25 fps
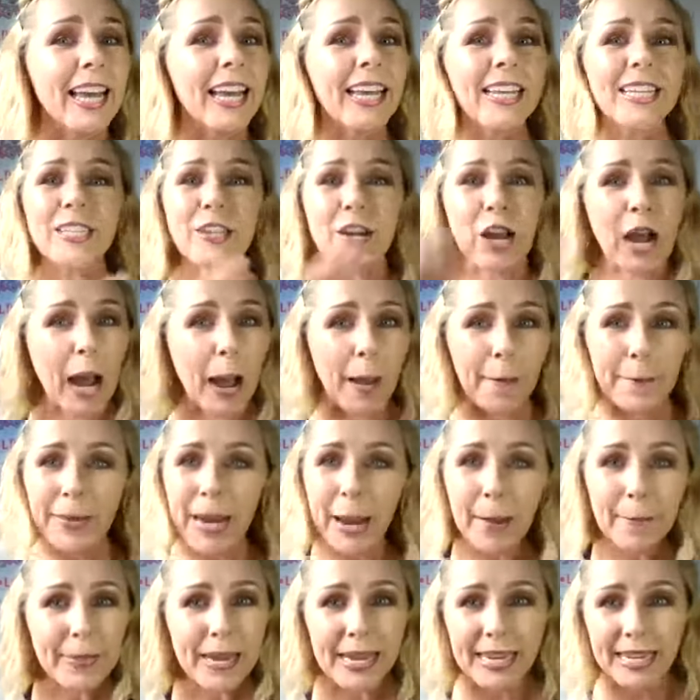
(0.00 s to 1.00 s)
So I'm
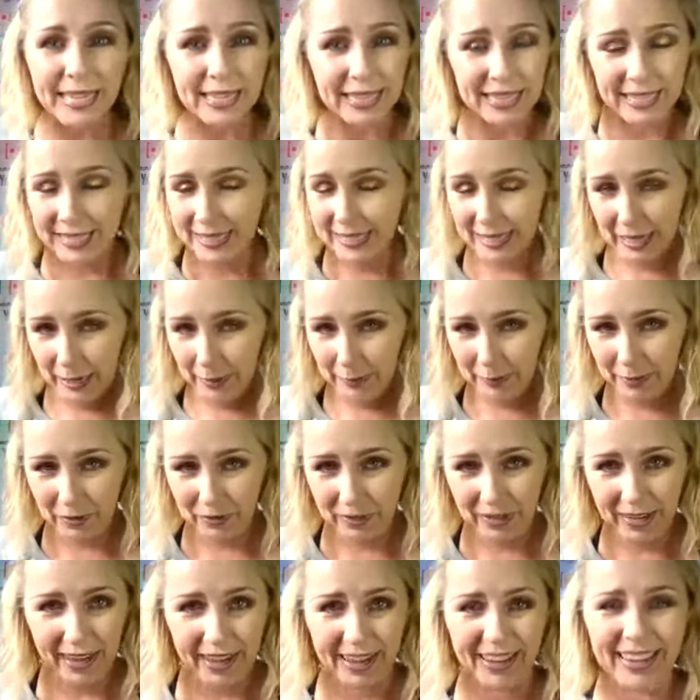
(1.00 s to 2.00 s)
not making this up,
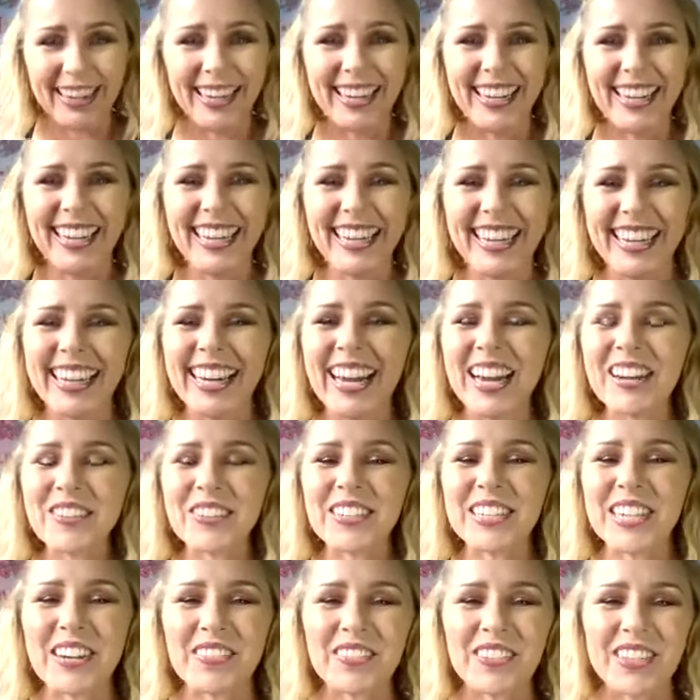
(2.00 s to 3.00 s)
okay? I would
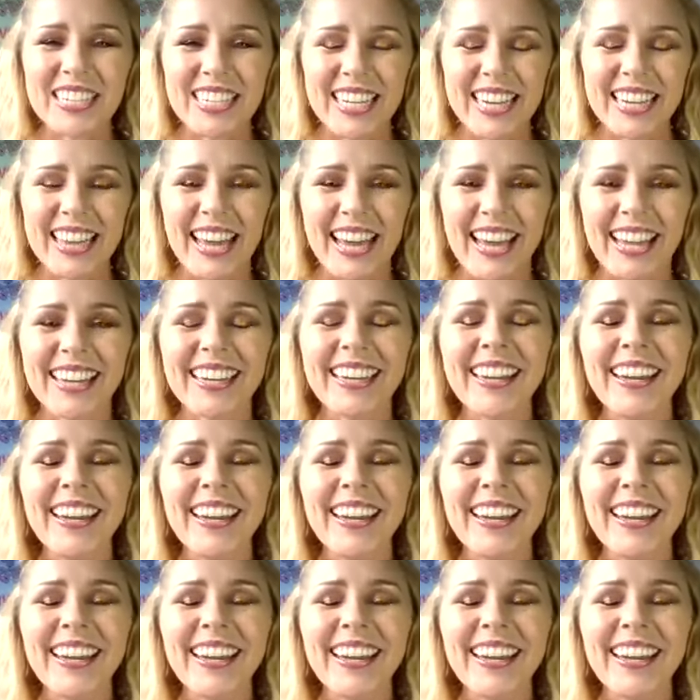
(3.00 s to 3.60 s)
never say that.